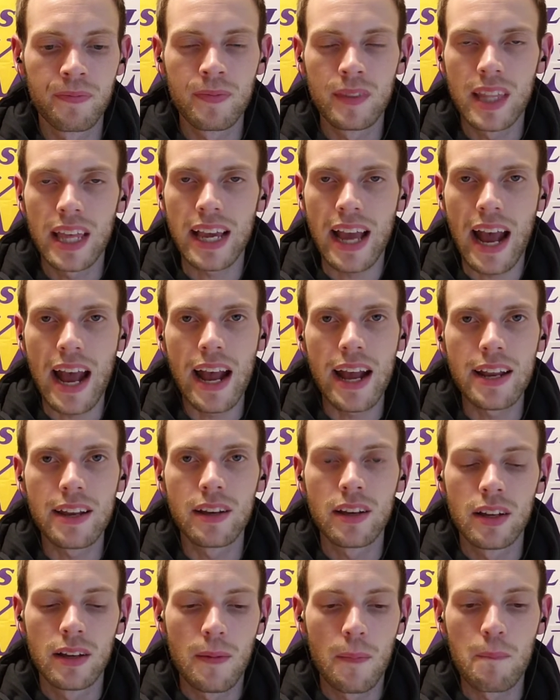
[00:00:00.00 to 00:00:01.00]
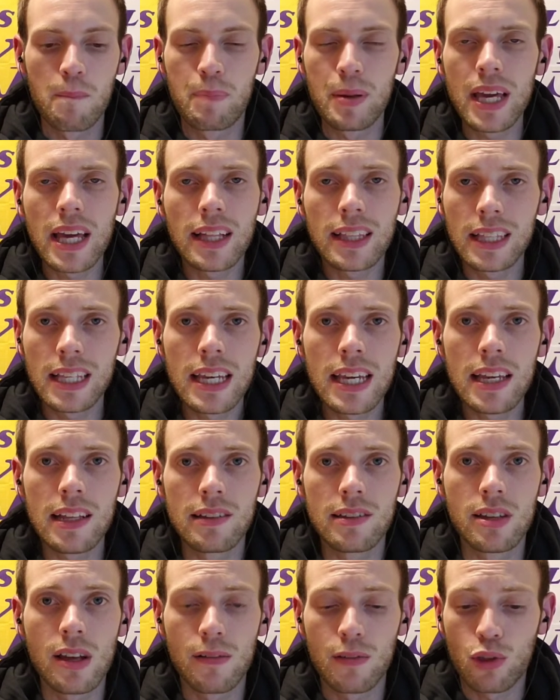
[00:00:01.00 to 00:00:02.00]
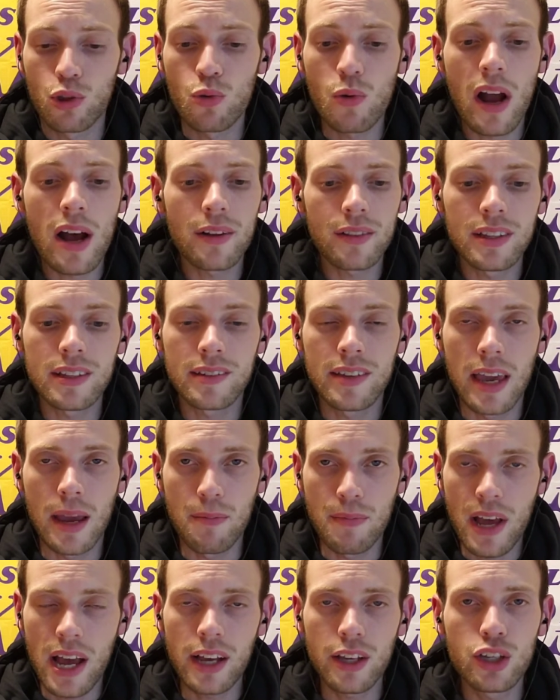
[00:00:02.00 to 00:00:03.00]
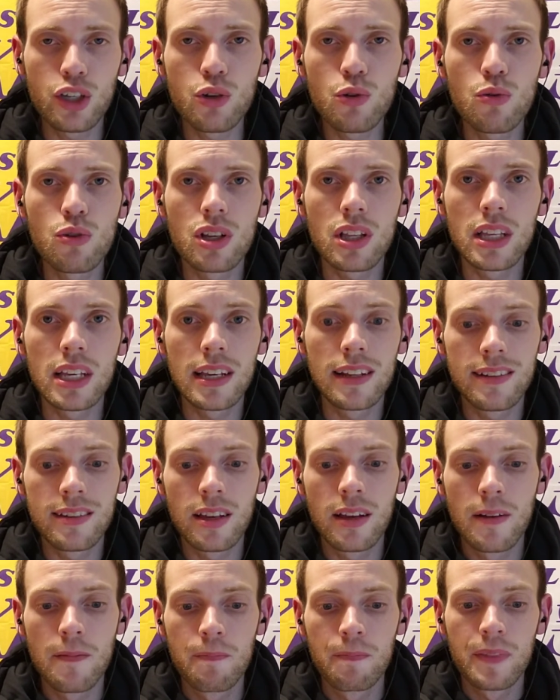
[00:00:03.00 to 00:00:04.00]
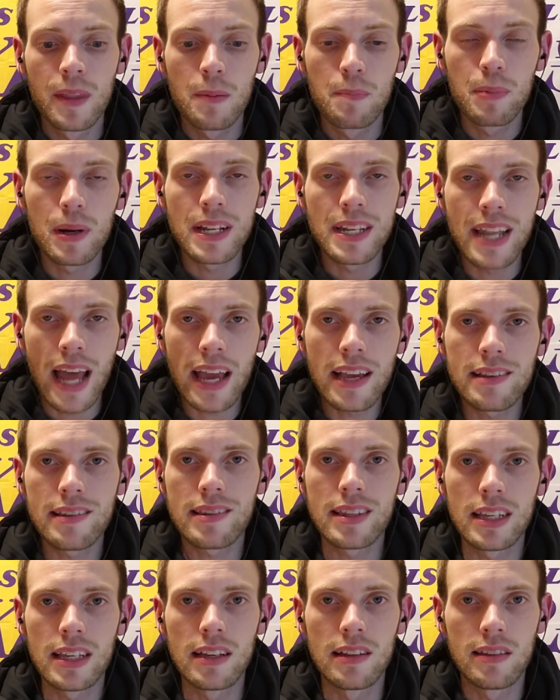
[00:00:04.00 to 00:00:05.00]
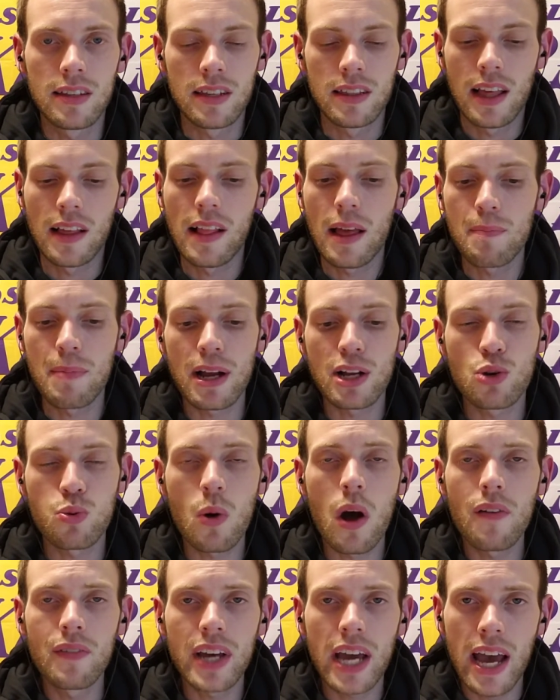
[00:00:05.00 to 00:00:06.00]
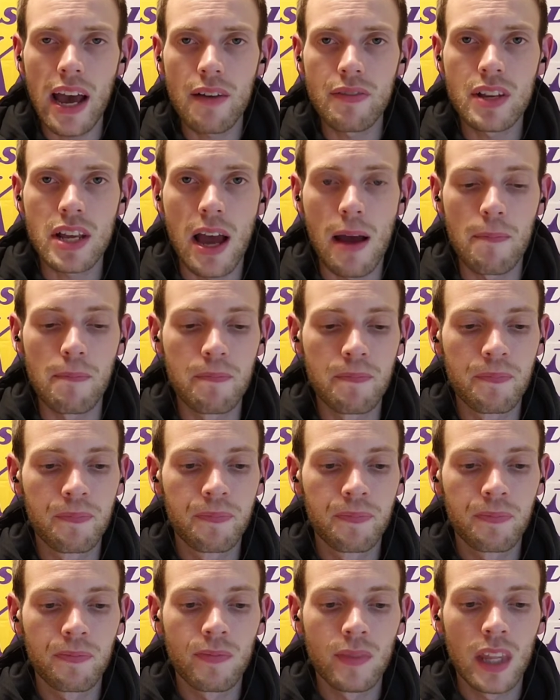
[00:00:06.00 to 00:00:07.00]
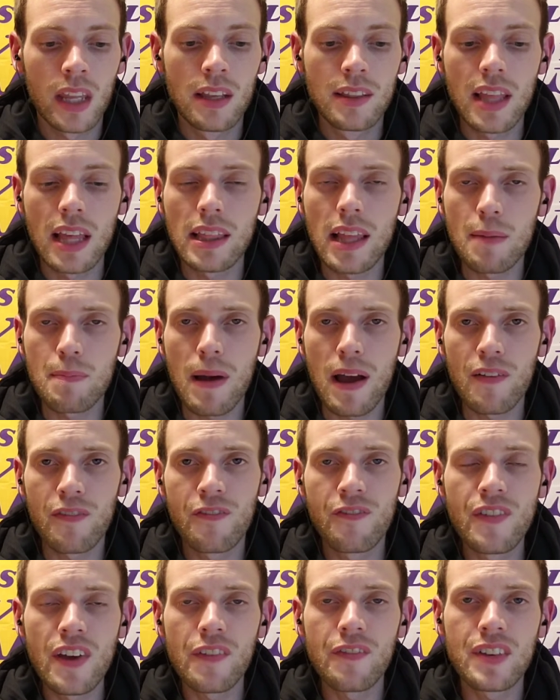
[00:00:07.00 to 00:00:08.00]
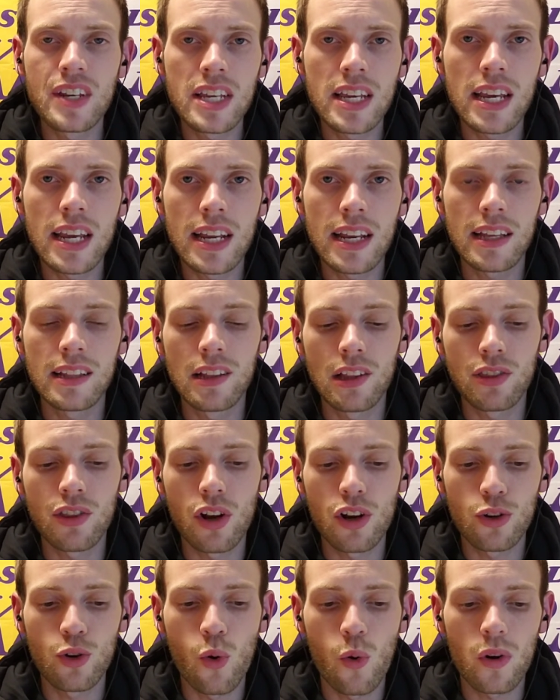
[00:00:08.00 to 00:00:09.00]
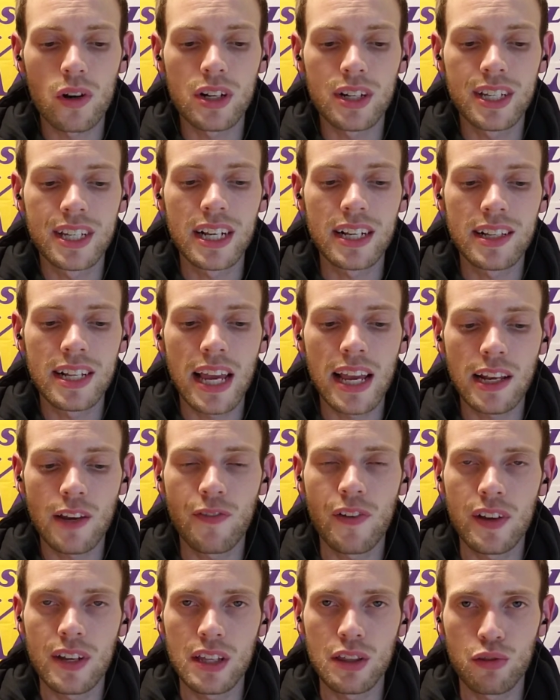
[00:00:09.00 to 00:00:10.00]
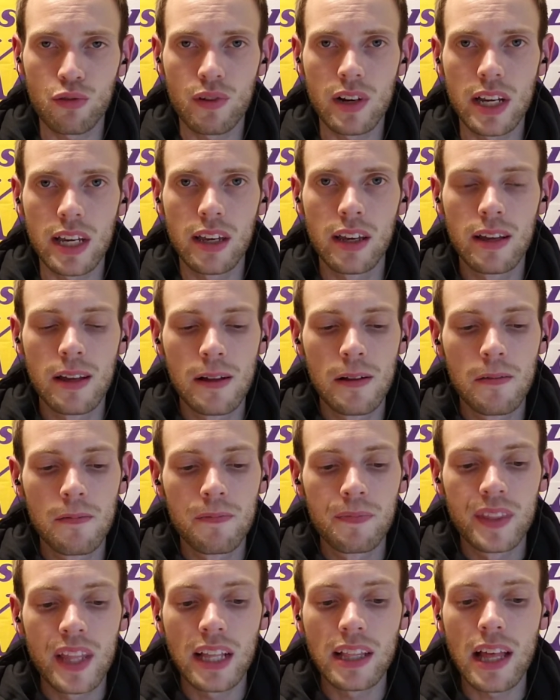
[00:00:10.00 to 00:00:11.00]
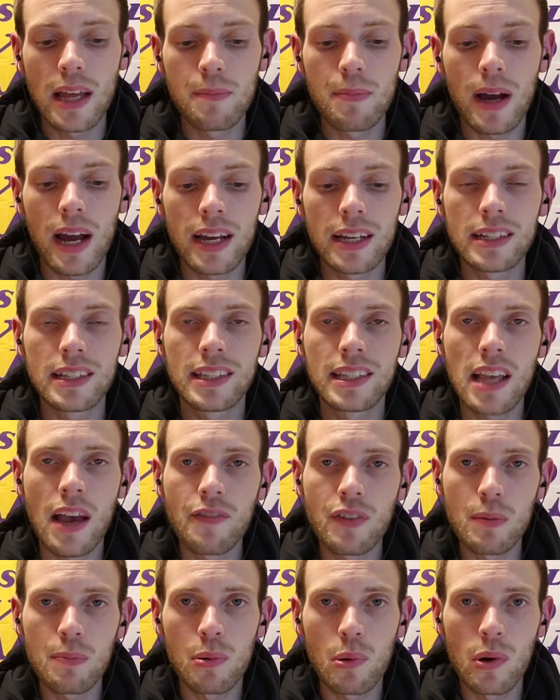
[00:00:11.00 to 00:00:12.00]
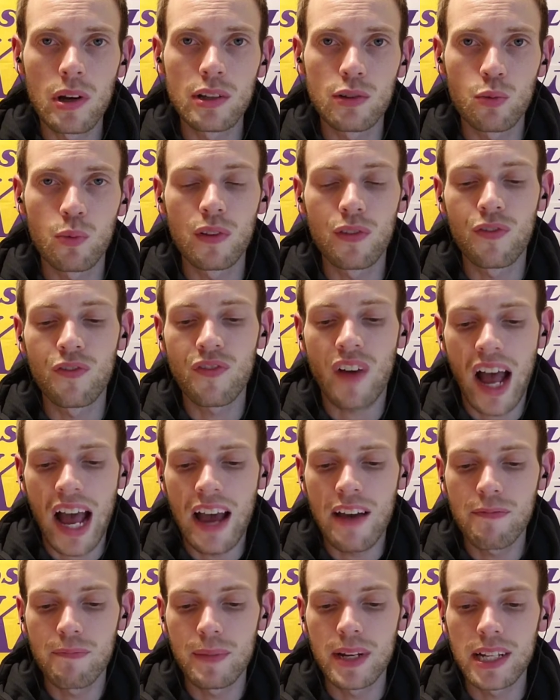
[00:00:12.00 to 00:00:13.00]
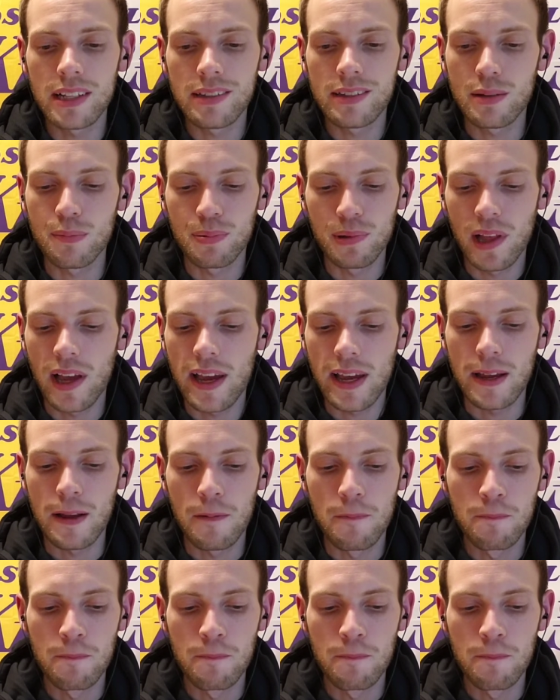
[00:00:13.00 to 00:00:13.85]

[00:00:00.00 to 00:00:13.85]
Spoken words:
They had big leads throughout this game. Not huge leads, but nice leads. They led by 12 at halftime. They led by 15 in the third quarter, 68 to 53. They led by 7 points with 5 minutes to play.